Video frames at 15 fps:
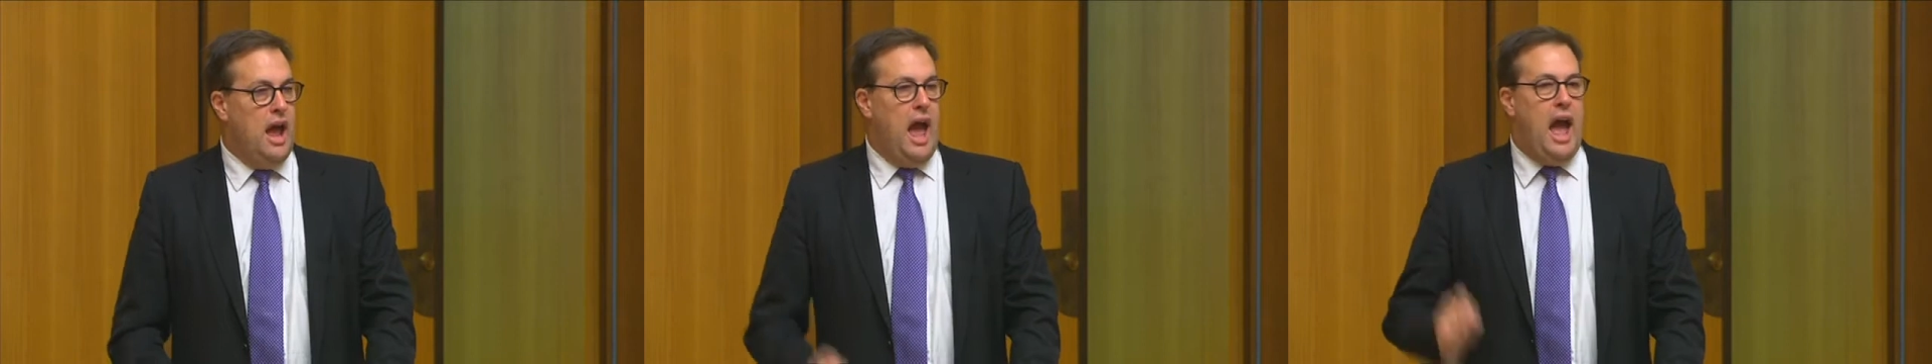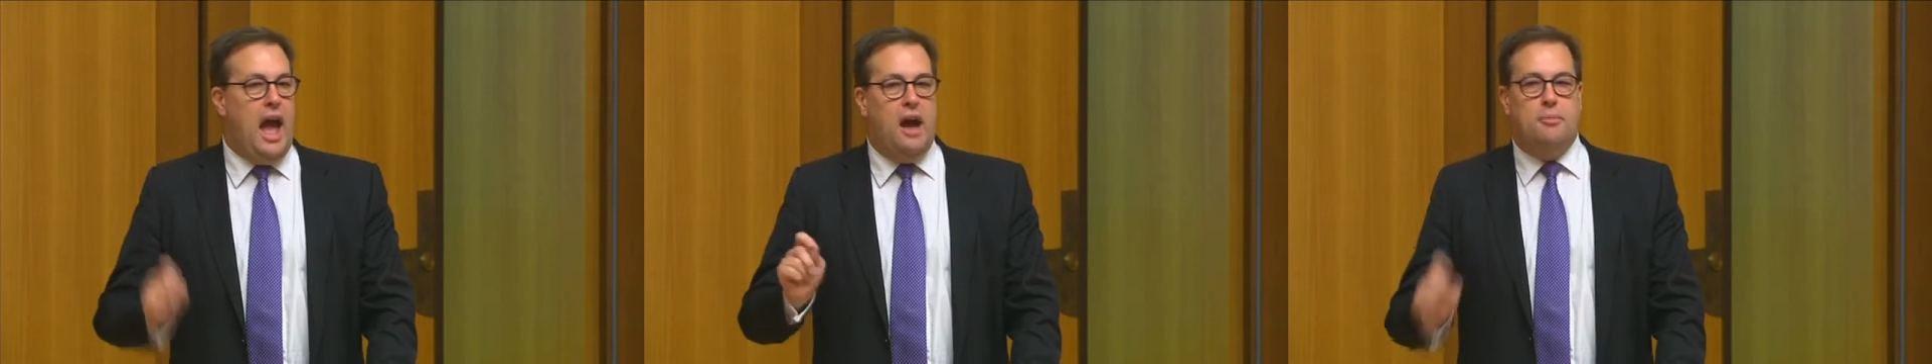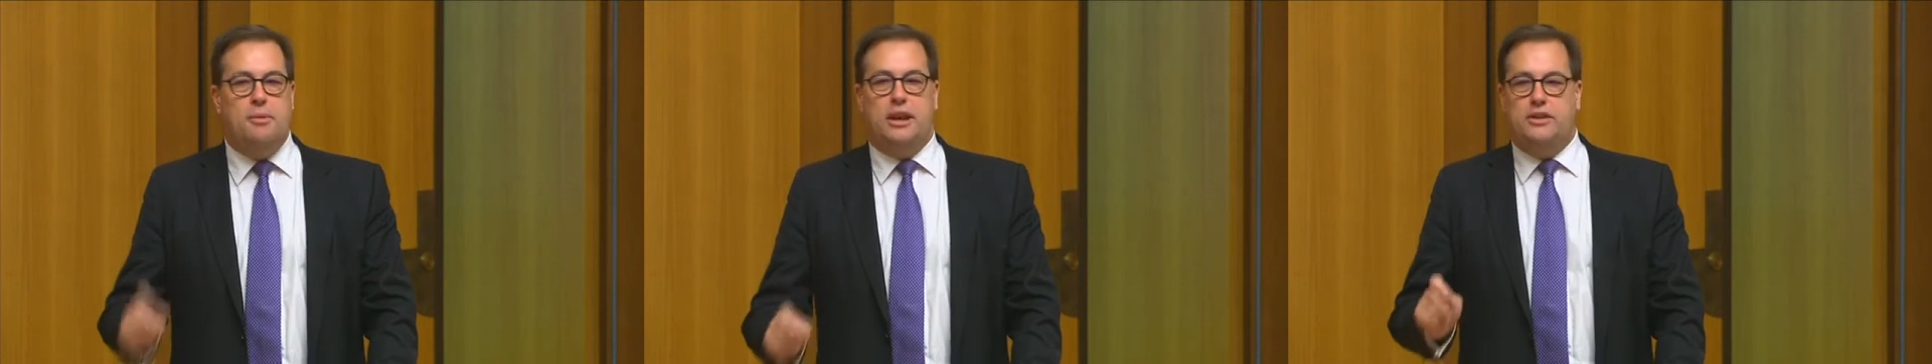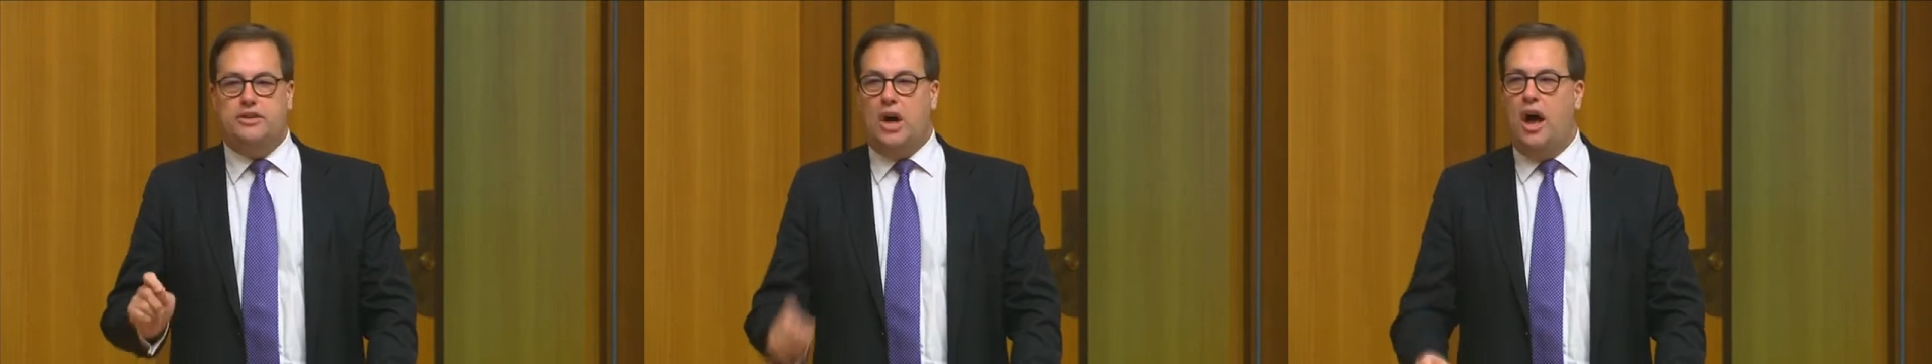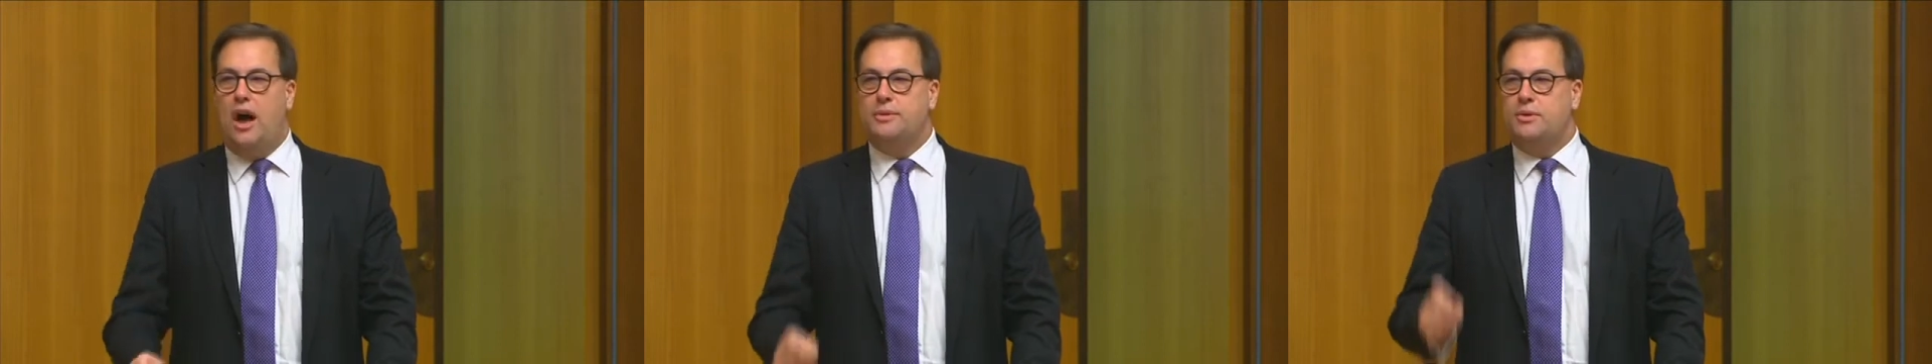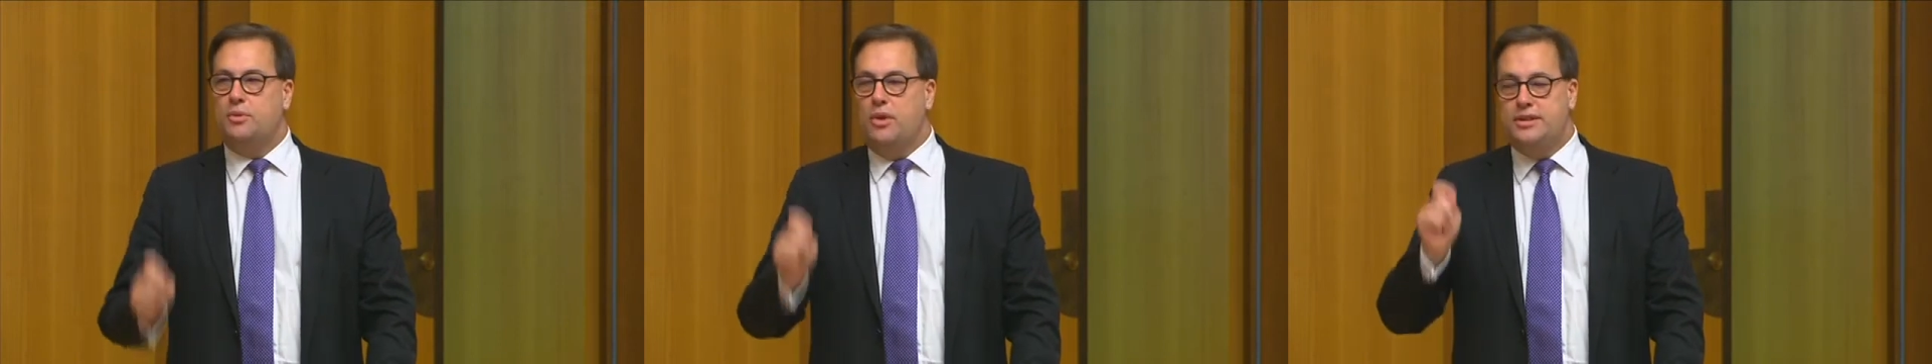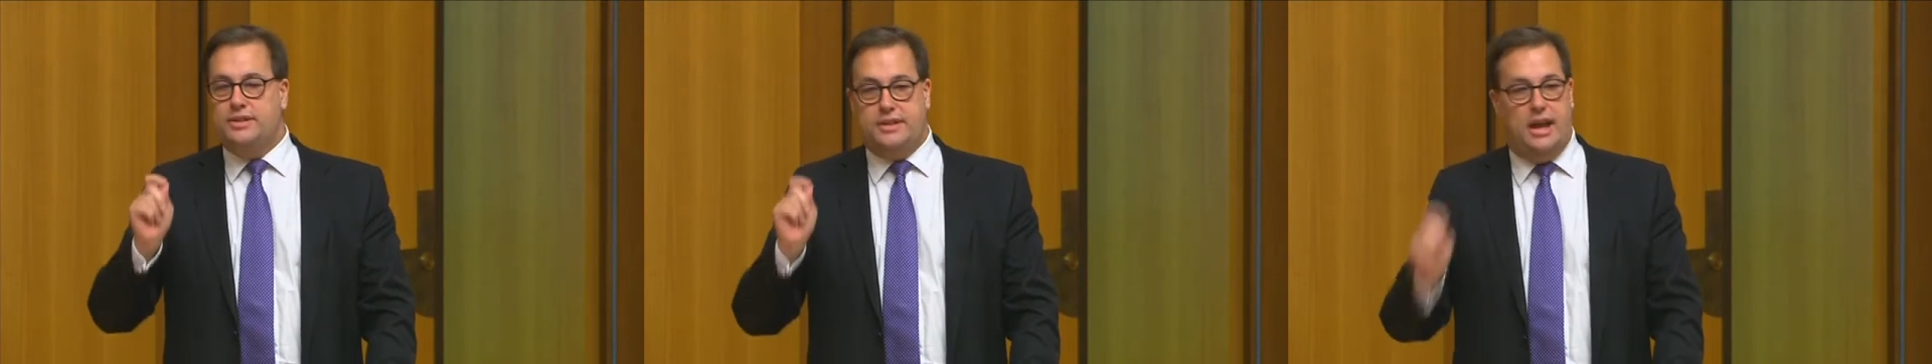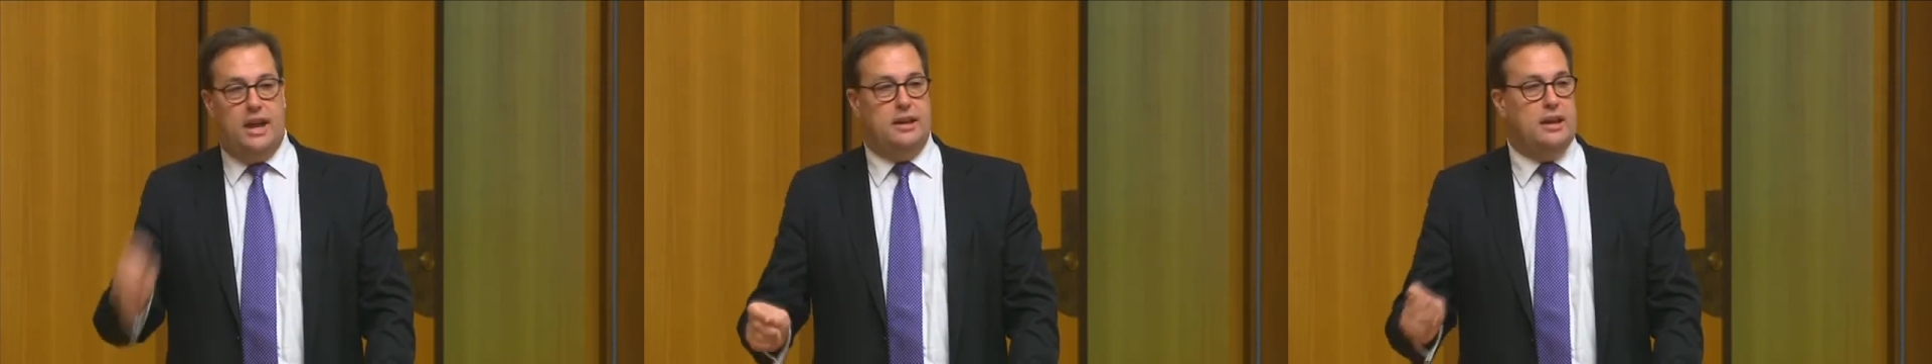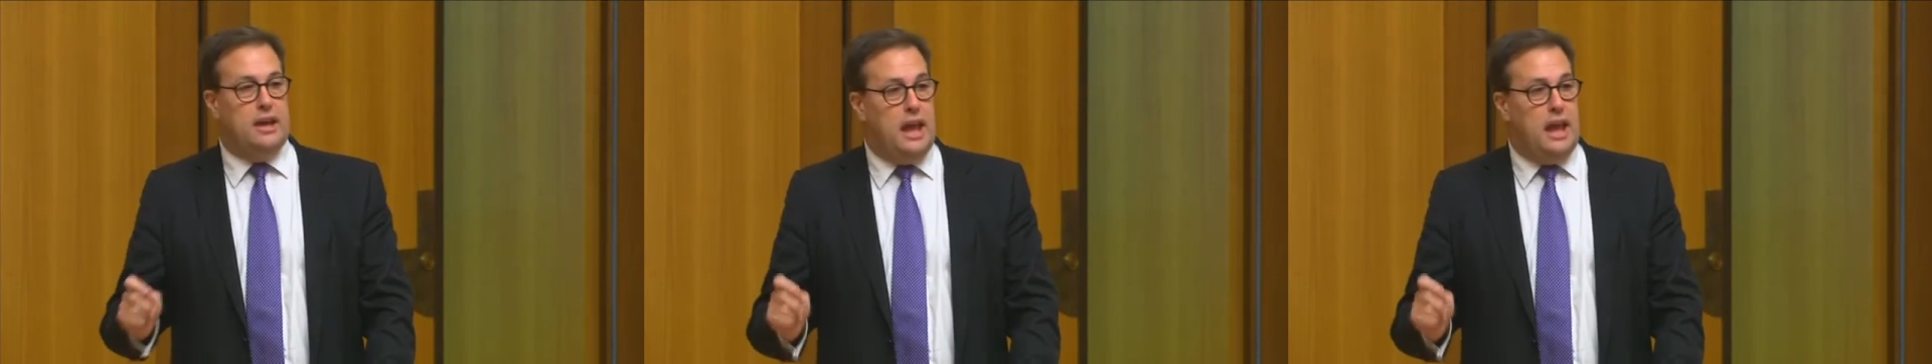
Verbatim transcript: How many times have we seen,